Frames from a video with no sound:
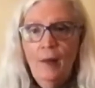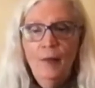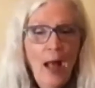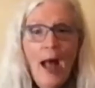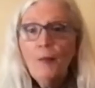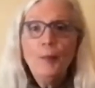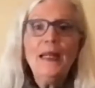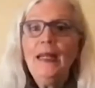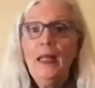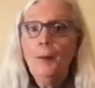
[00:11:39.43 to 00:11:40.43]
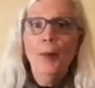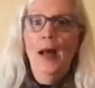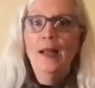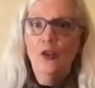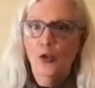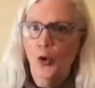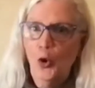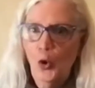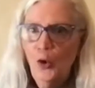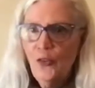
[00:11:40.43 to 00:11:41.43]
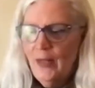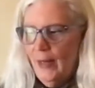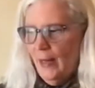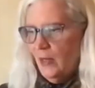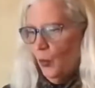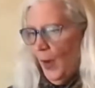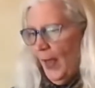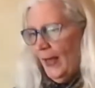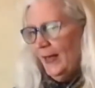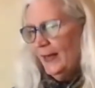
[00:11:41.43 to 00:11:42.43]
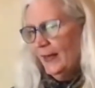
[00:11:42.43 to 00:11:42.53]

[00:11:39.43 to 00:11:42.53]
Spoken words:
not being punished or cursed in any way.